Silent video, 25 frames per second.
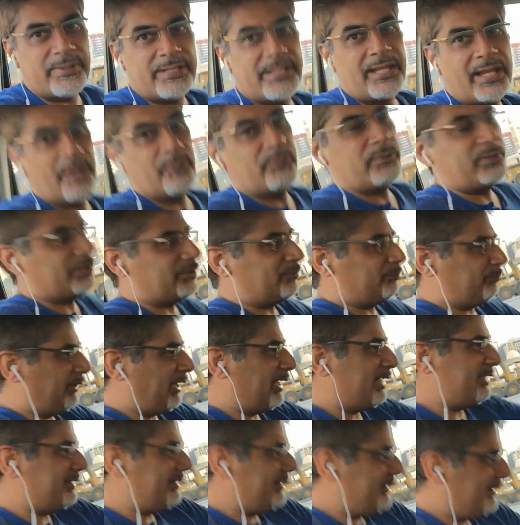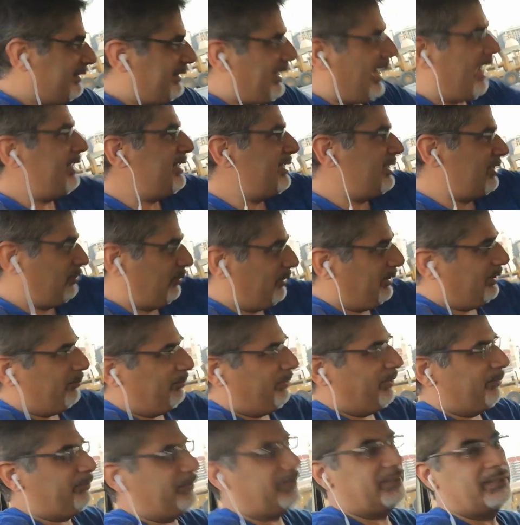in here. We could play tennis with the
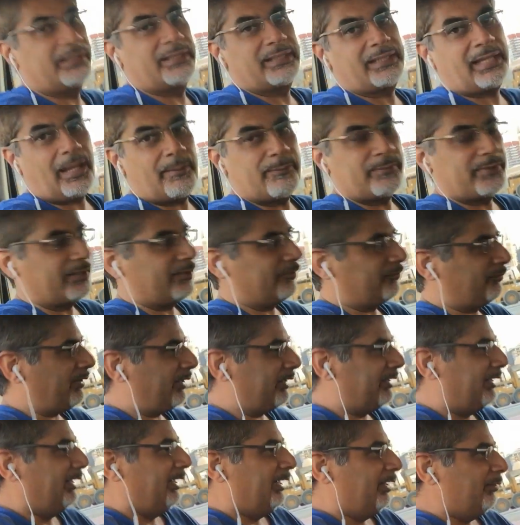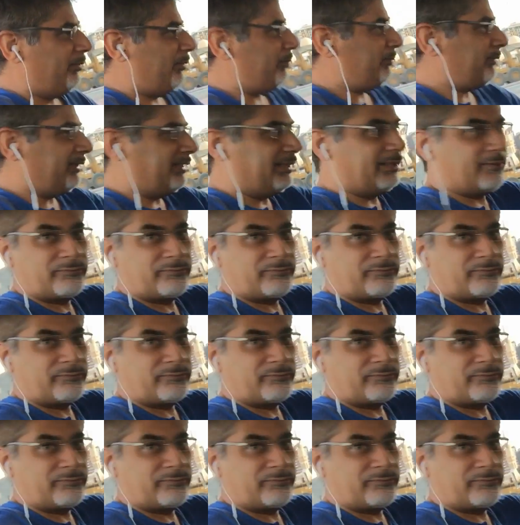people in the cabin at the front. People in the